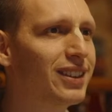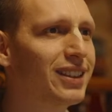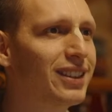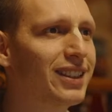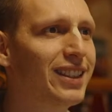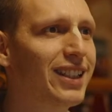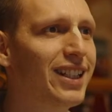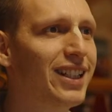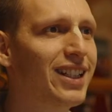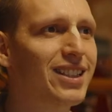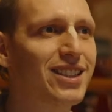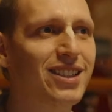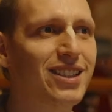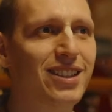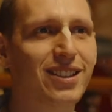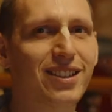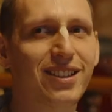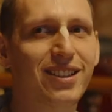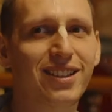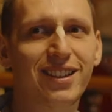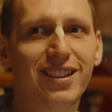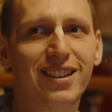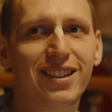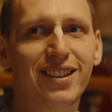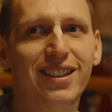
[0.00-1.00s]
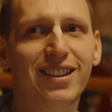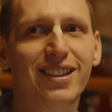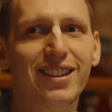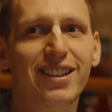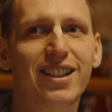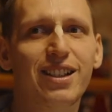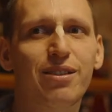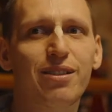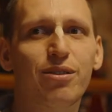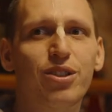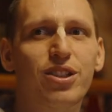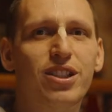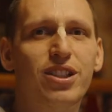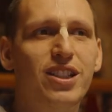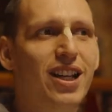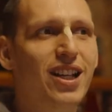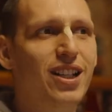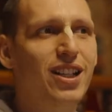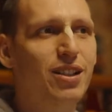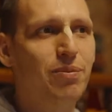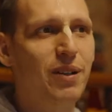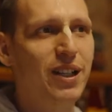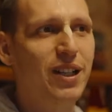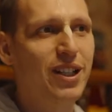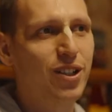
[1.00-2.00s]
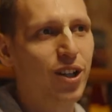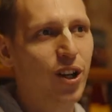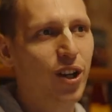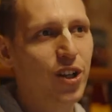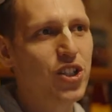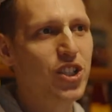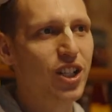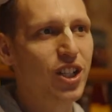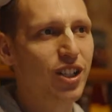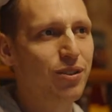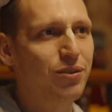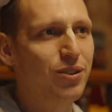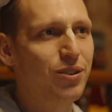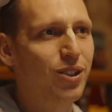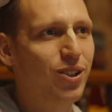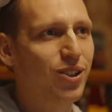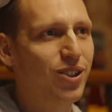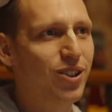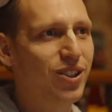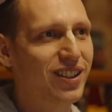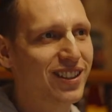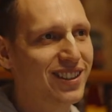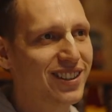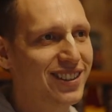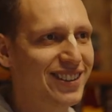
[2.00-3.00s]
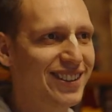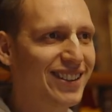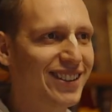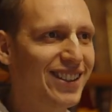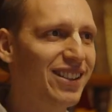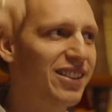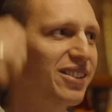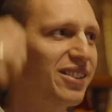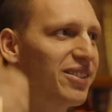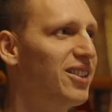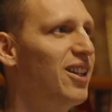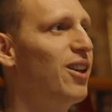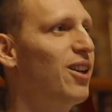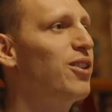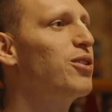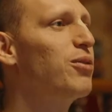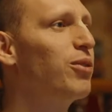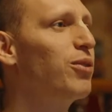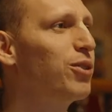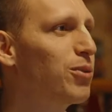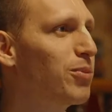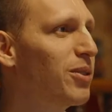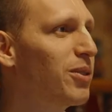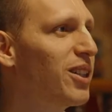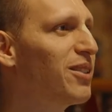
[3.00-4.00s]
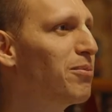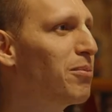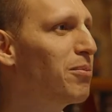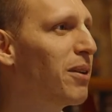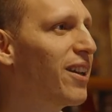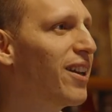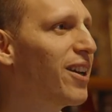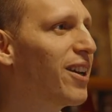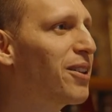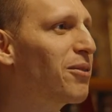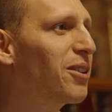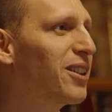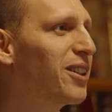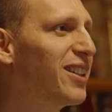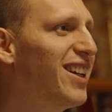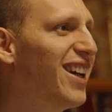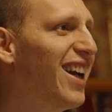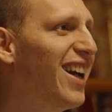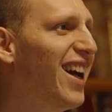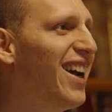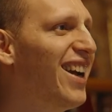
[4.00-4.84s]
Yes, he was hit by the conchal of the Lord. Yeah, I also want to be hit by that one.